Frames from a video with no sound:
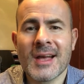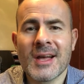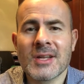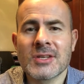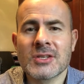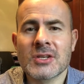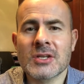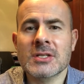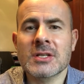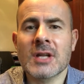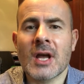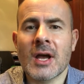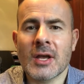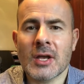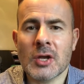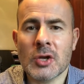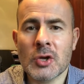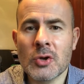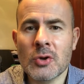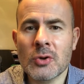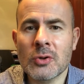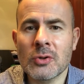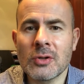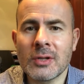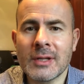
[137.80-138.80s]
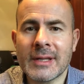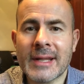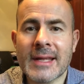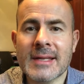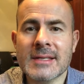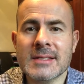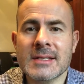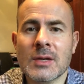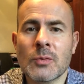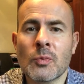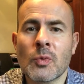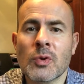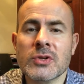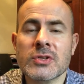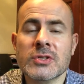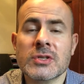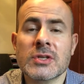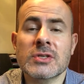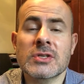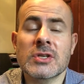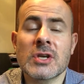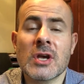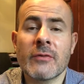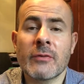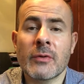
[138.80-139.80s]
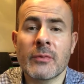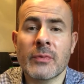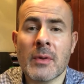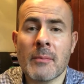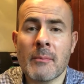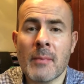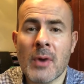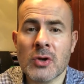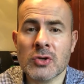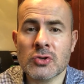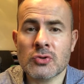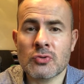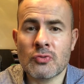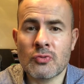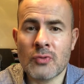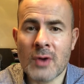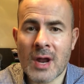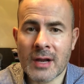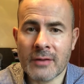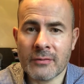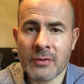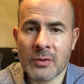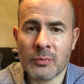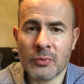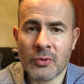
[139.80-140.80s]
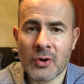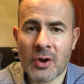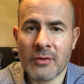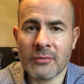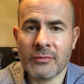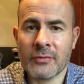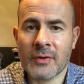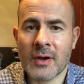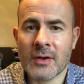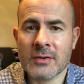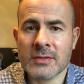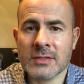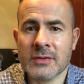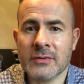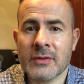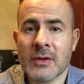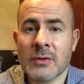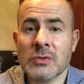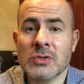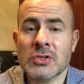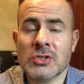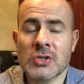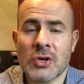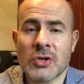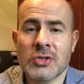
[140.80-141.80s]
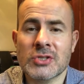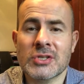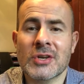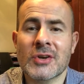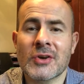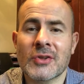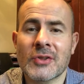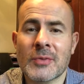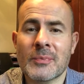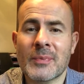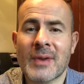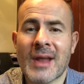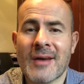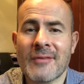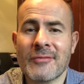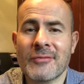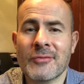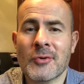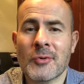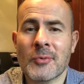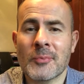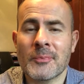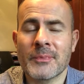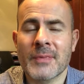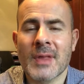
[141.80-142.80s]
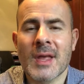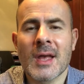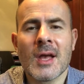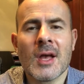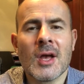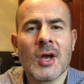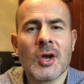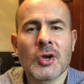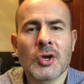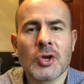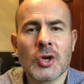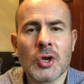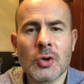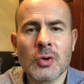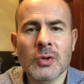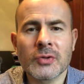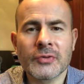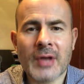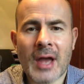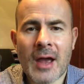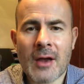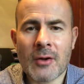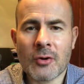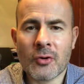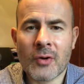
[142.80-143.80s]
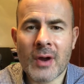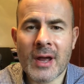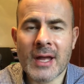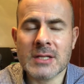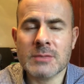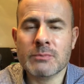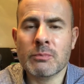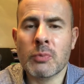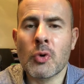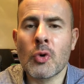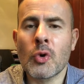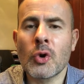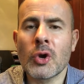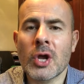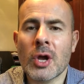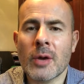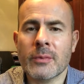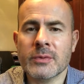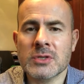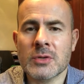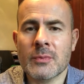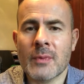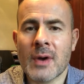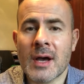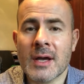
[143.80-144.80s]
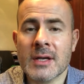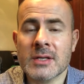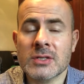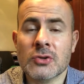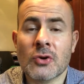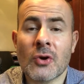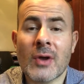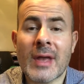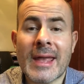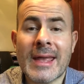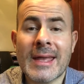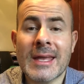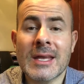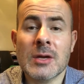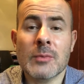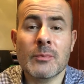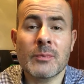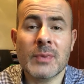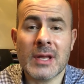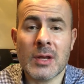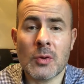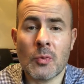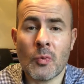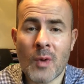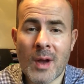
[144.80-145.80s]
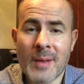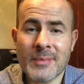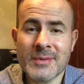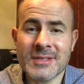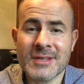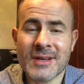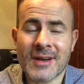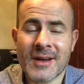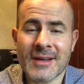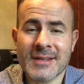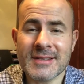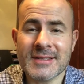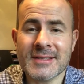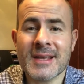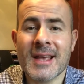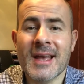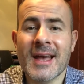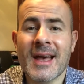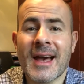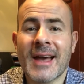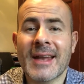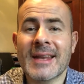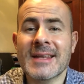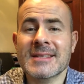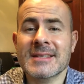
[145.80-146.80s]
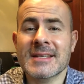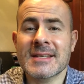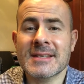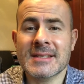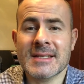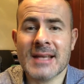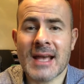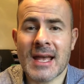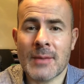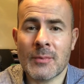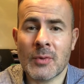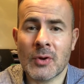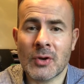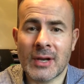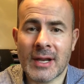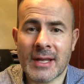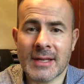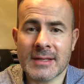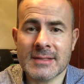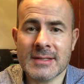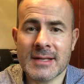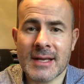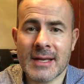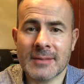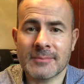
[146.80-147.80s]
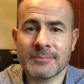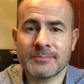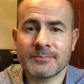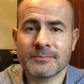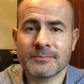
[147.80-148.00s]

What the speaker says: Just like Google, LinkedIn wants to serve up the most relevant profiles to those searching on the platform. Google downgrades poorly optimized or incomplete websites, and it's the same on LinkedIn.